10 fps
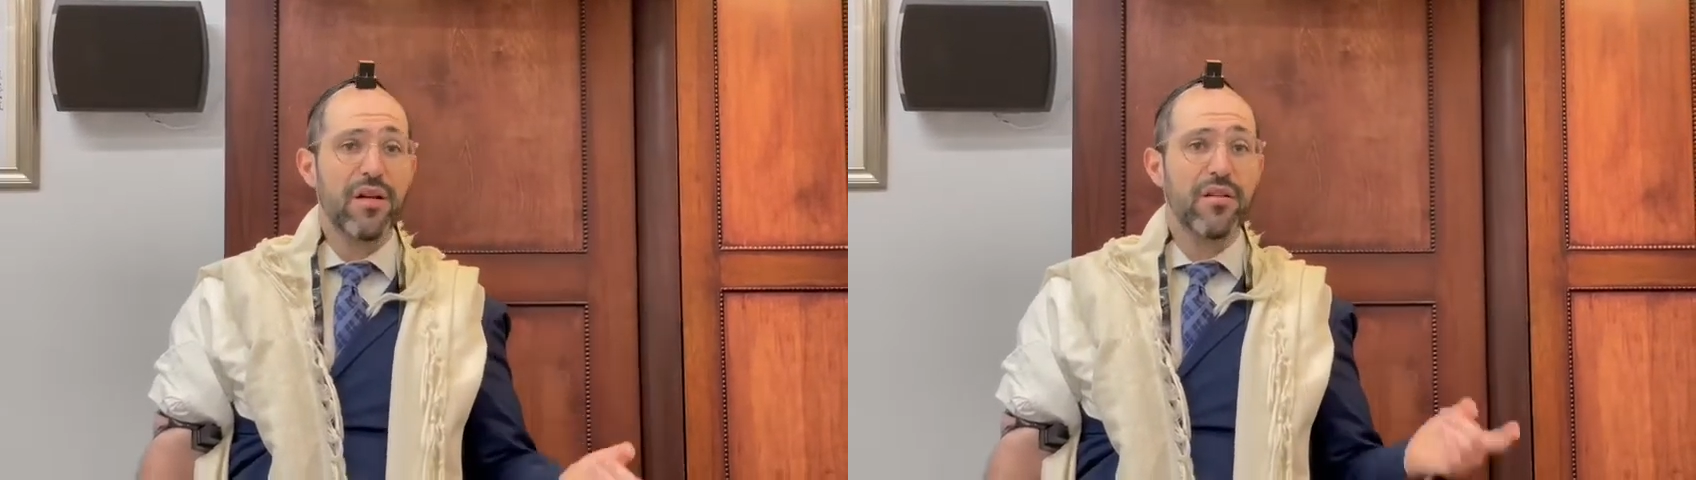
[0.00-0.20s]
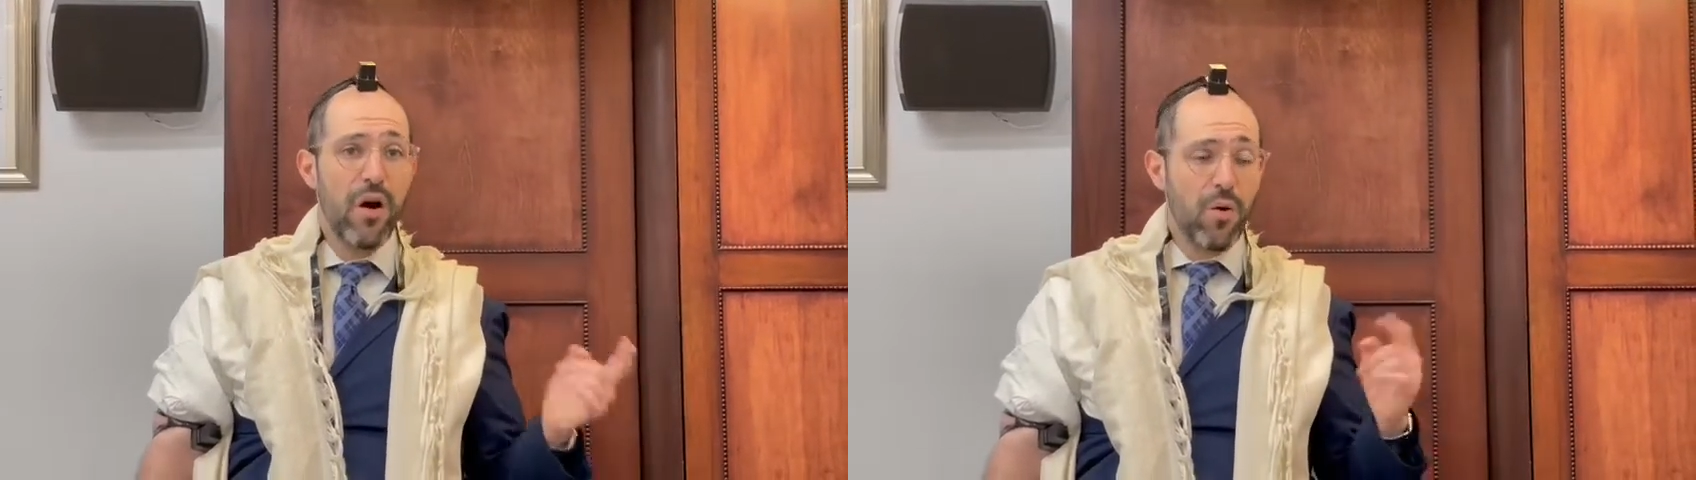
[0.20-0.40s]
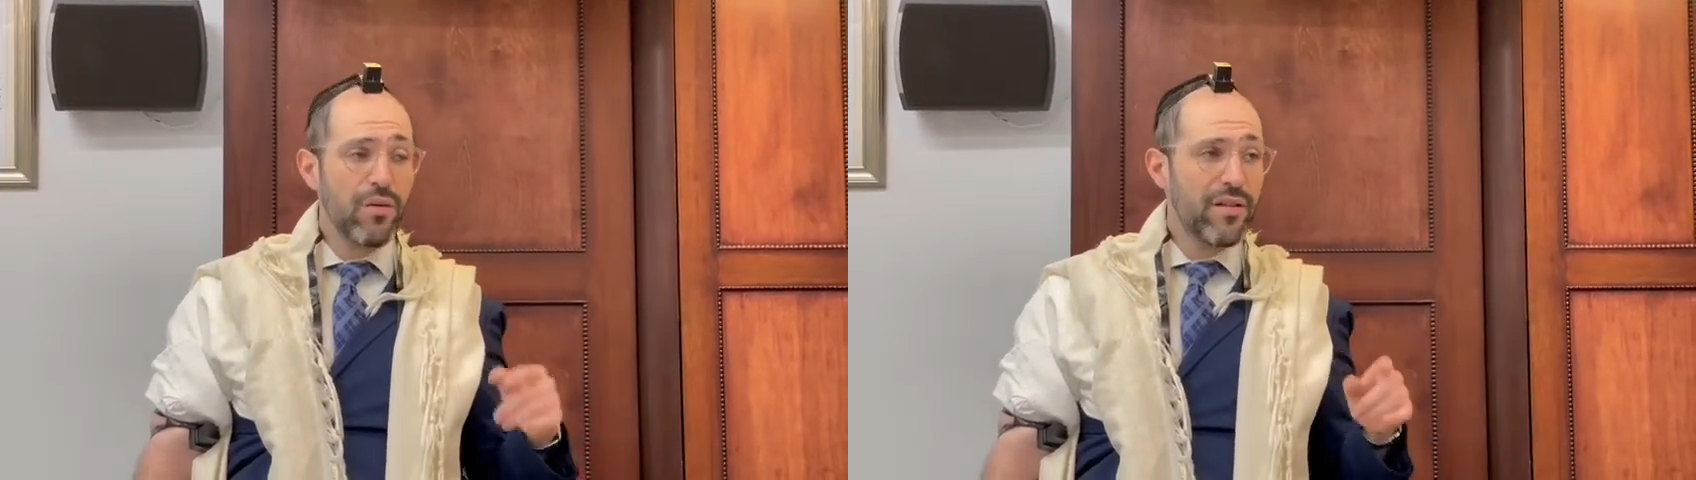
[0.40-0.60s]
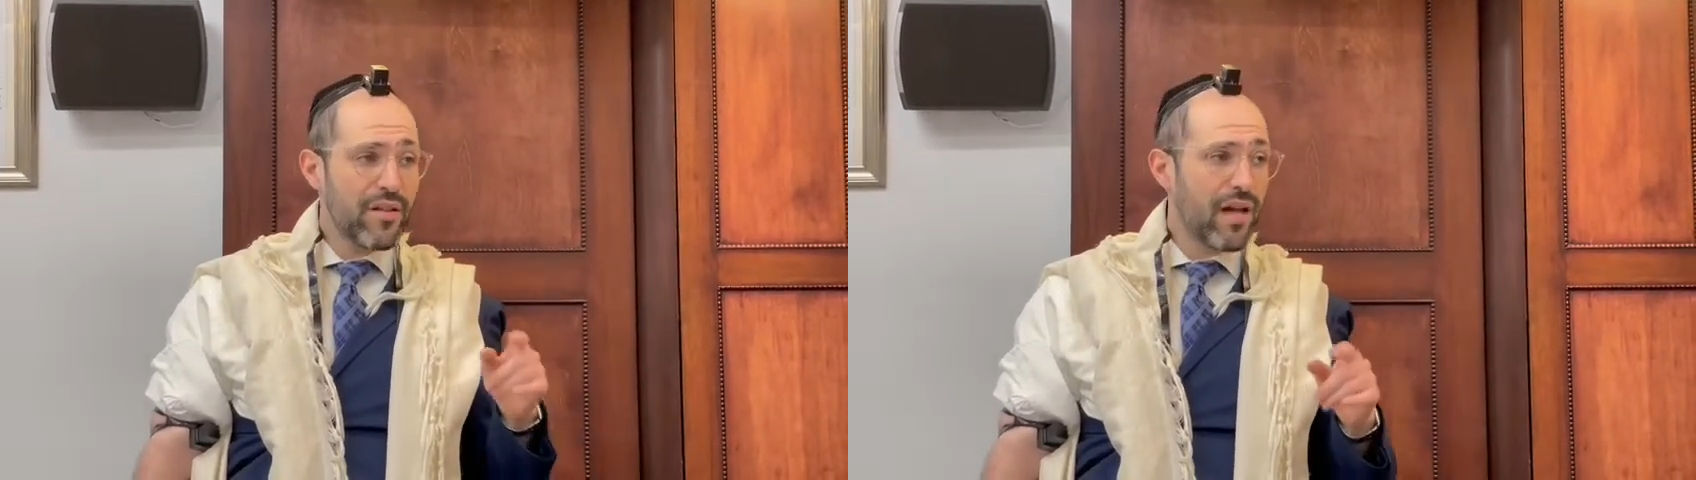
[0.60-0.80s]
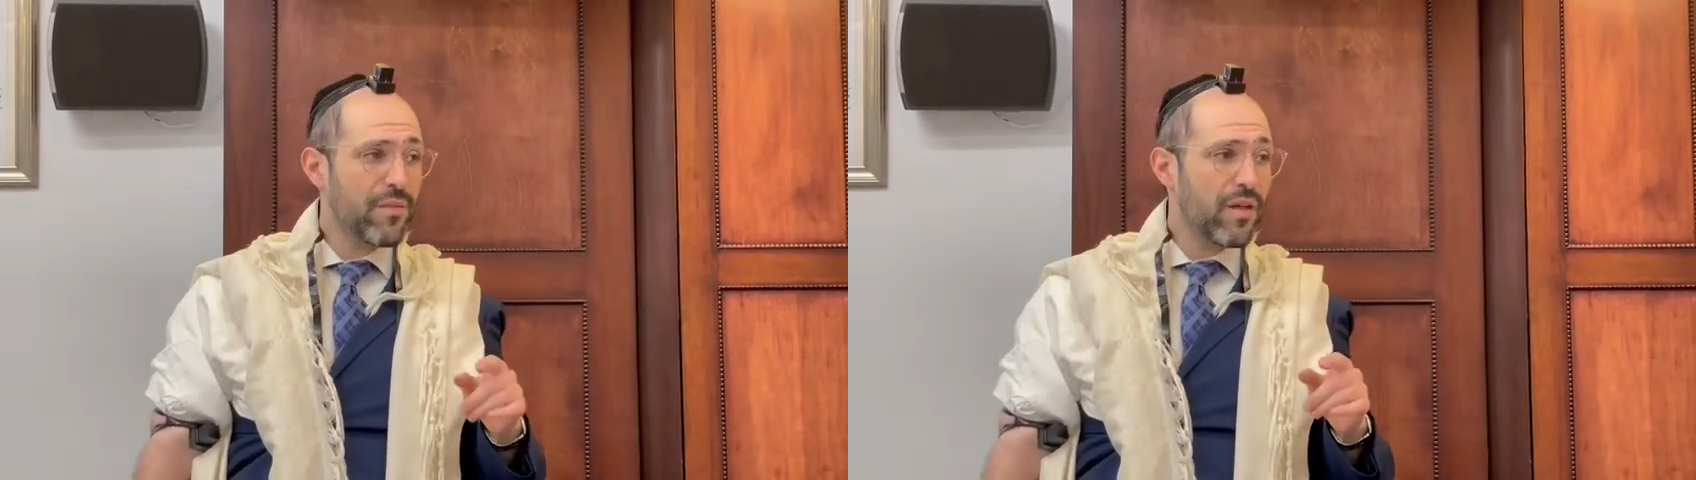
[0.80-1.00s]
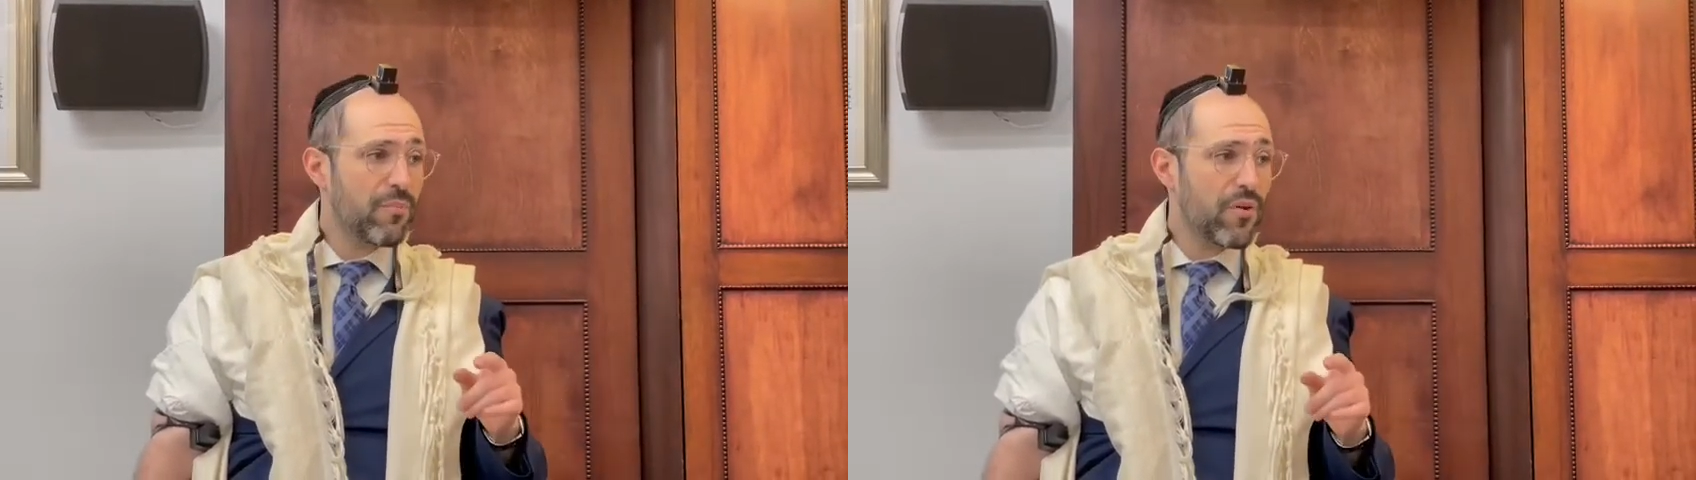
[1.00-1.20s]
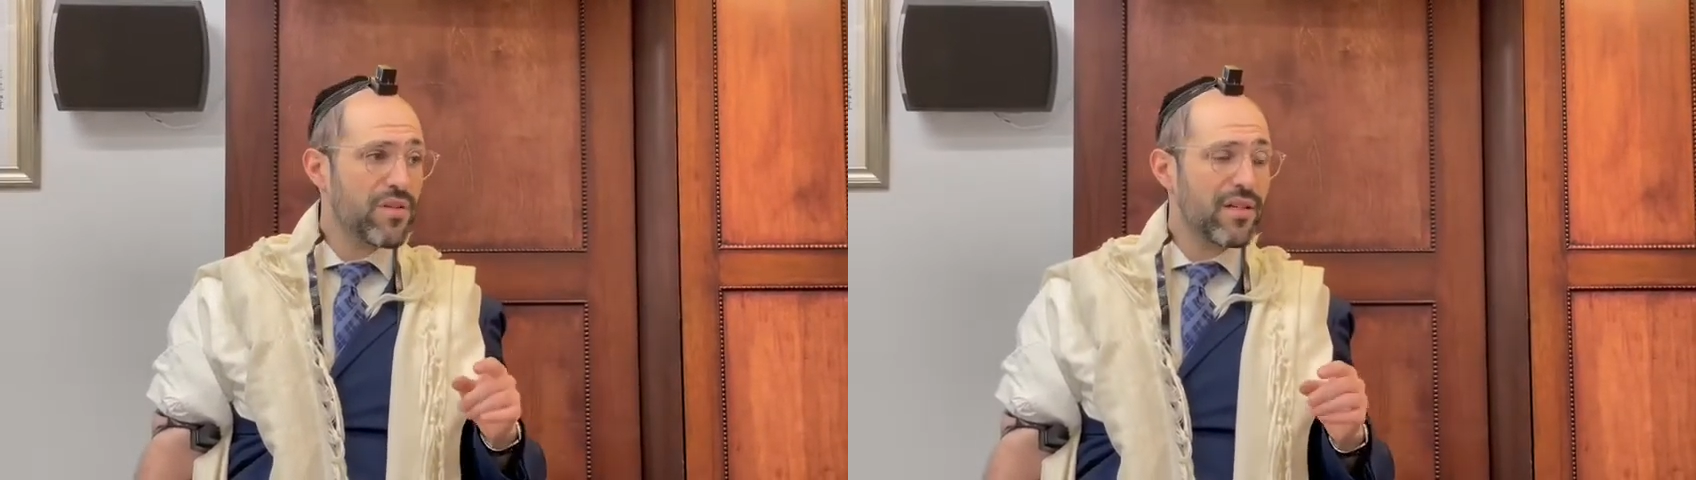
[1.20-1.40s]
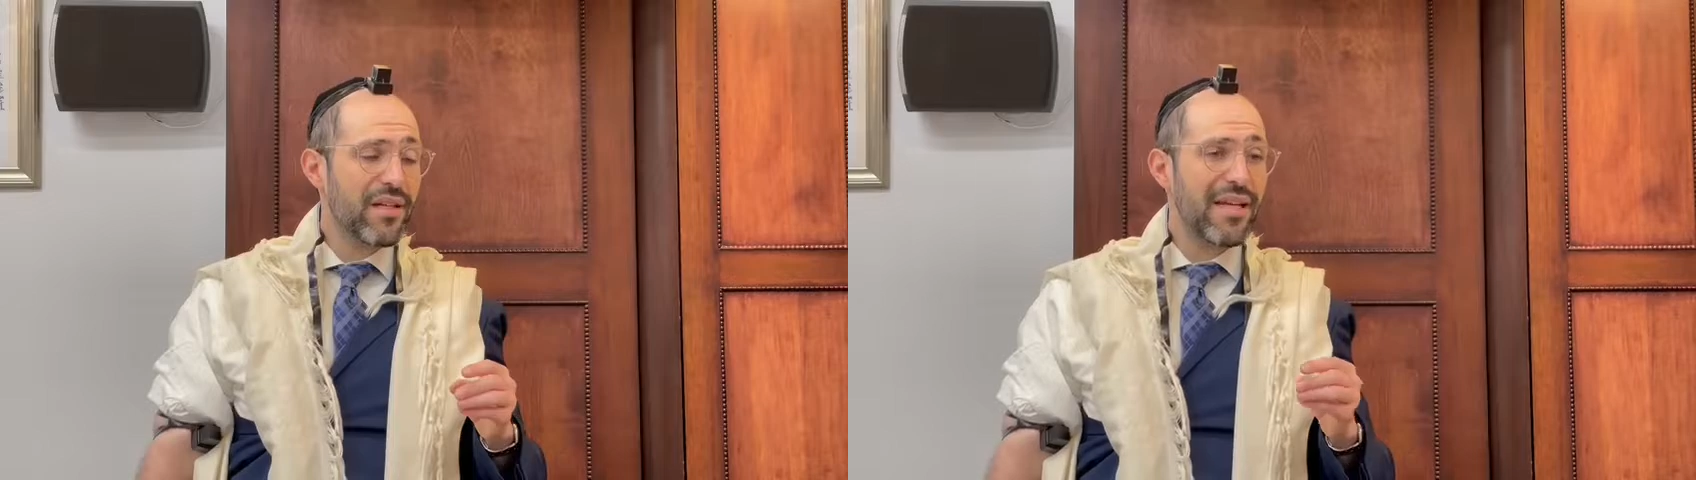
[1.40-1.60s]
The only time that a
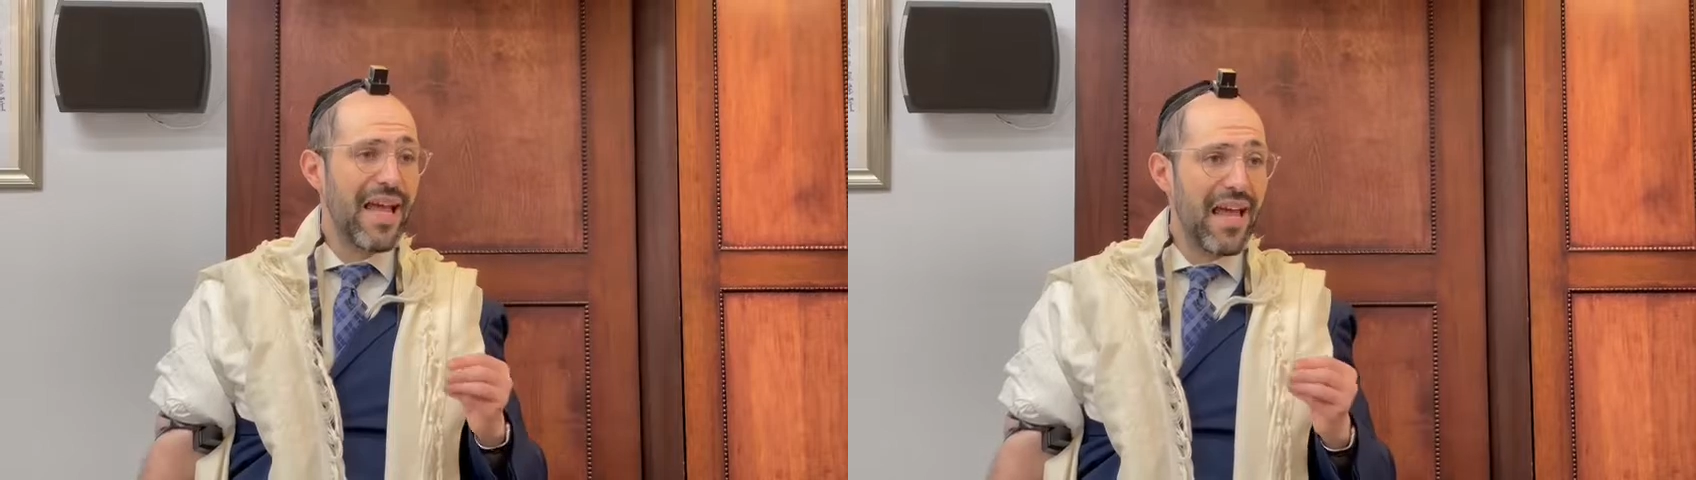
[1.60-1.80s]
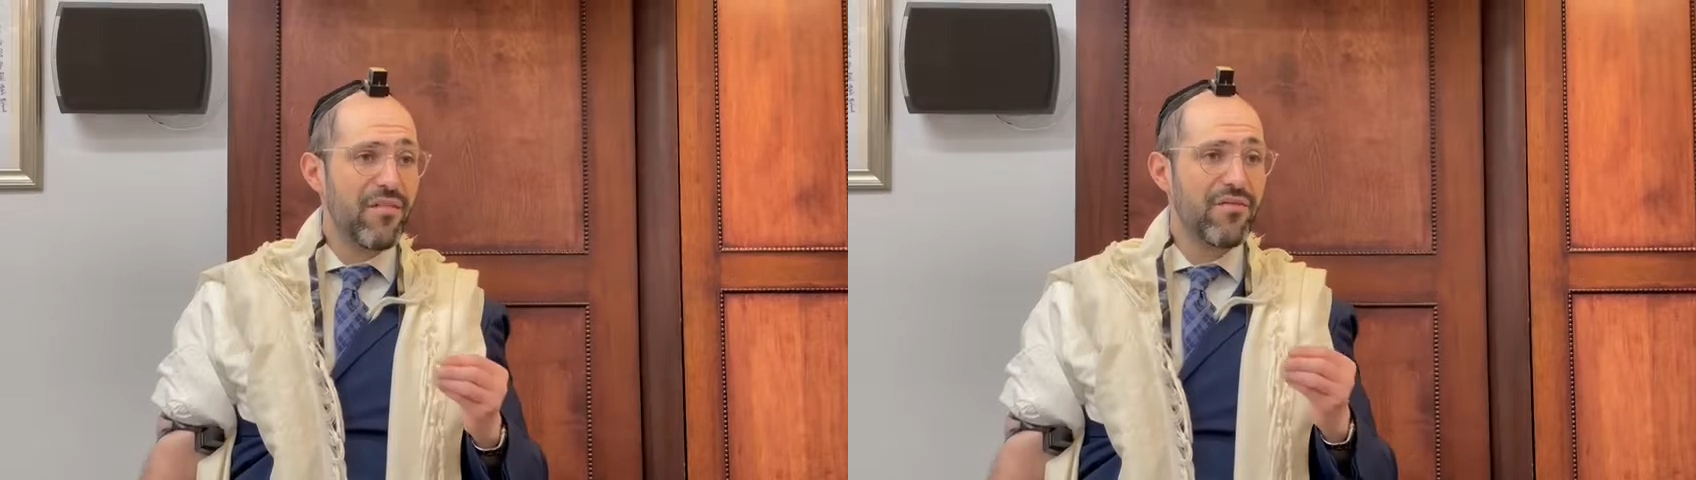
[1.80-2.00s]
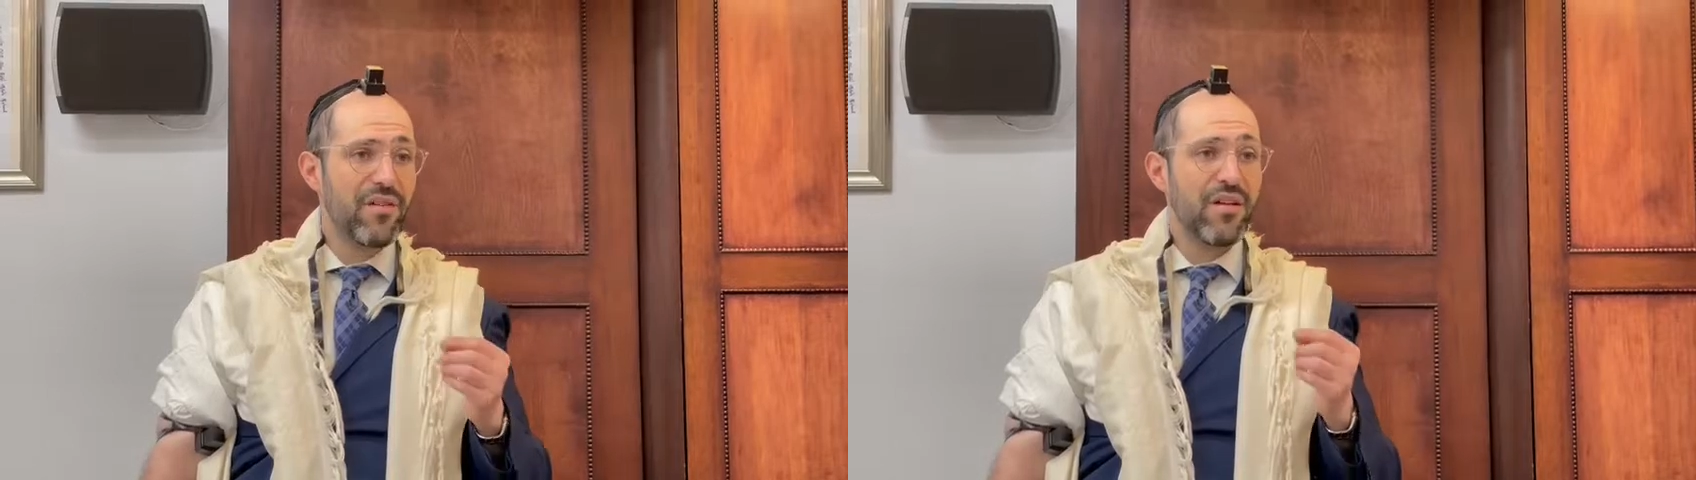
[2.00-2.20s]
person can have